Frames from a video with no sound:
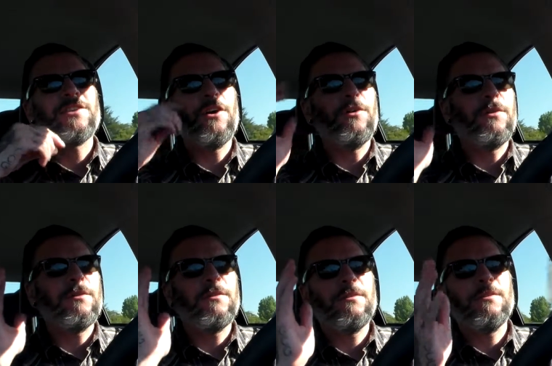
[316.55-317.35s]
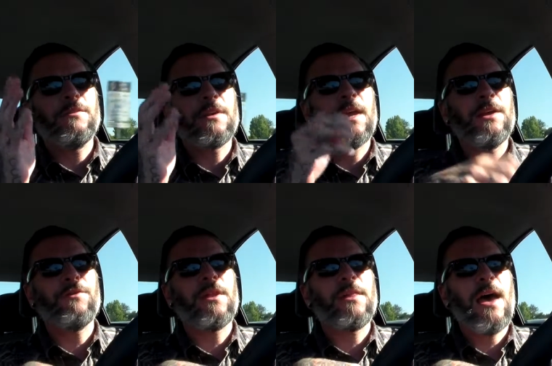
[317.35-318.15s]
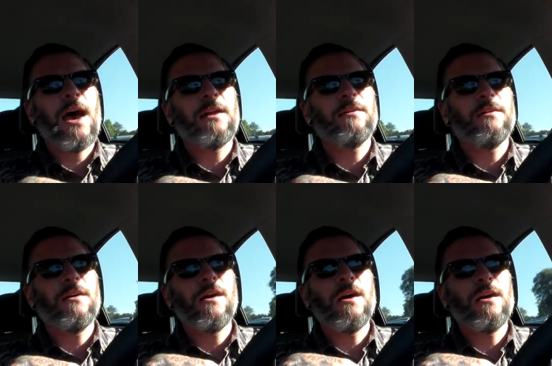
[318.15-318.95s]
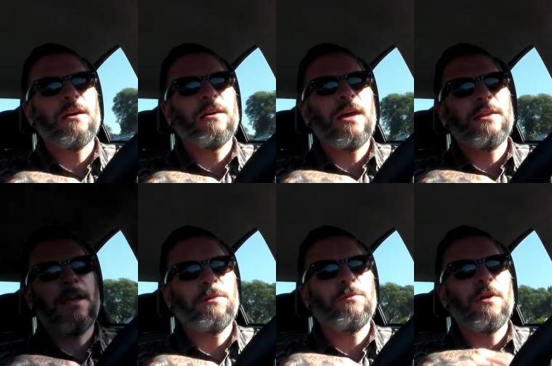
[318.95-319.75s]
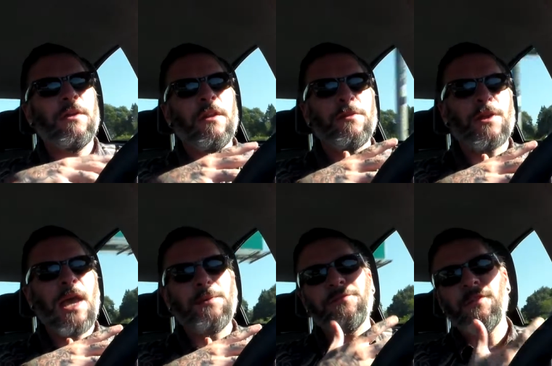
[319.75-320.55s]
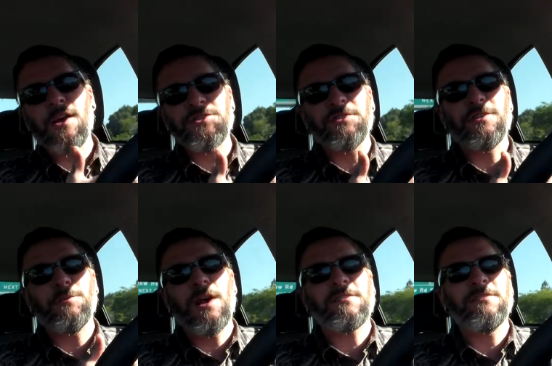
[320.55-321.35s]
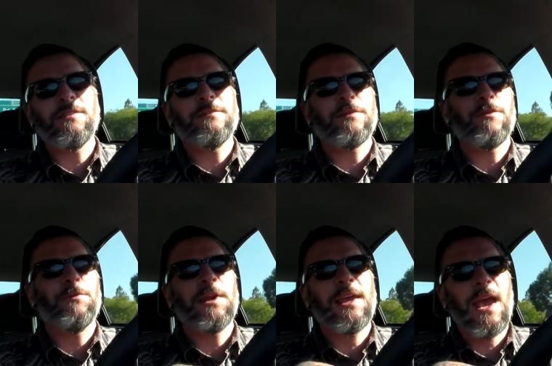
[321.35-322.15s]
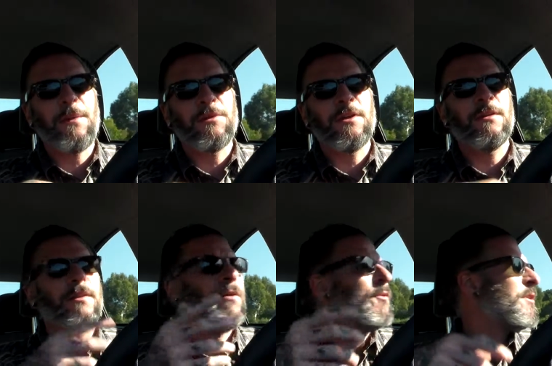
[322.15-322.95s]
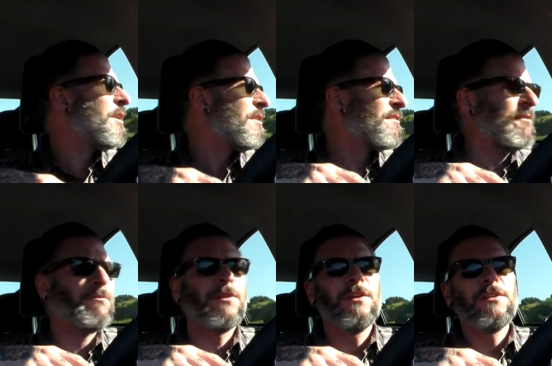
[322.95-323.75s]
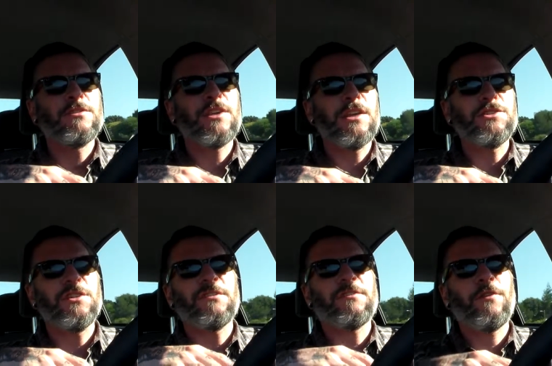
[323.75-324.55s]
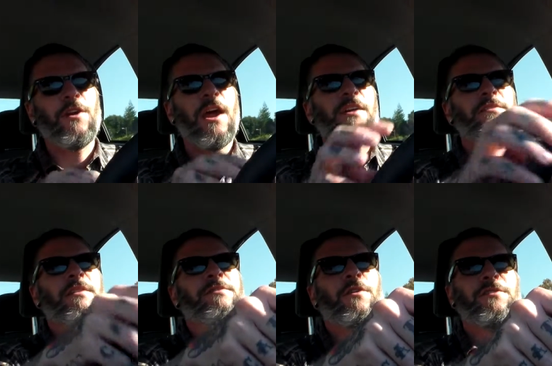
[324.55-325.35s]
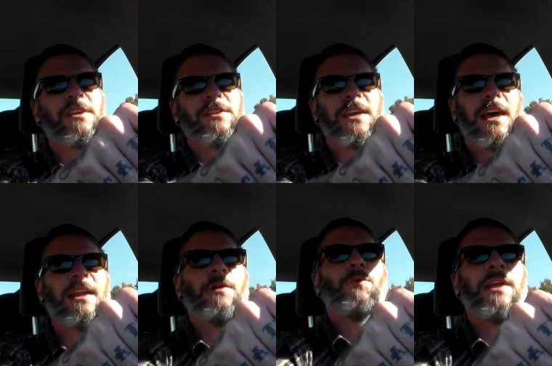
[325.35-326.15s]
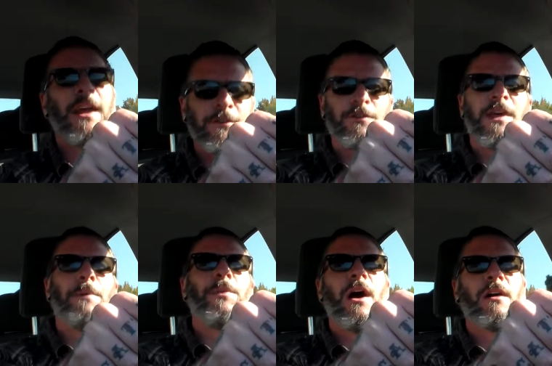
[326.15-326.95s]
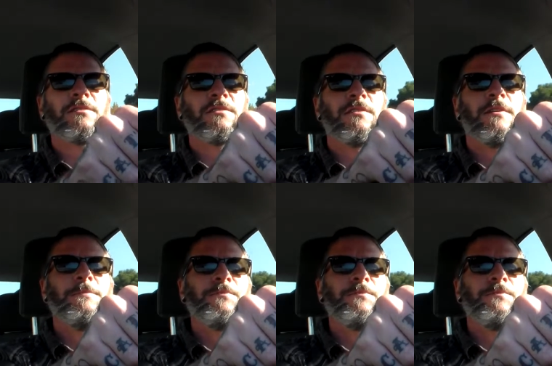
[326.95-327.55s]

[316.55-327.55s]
So getting rid of that, and then another camouflage litter box in the living room and a cabinet. That one needed some changes as far as how the cat would enter that box.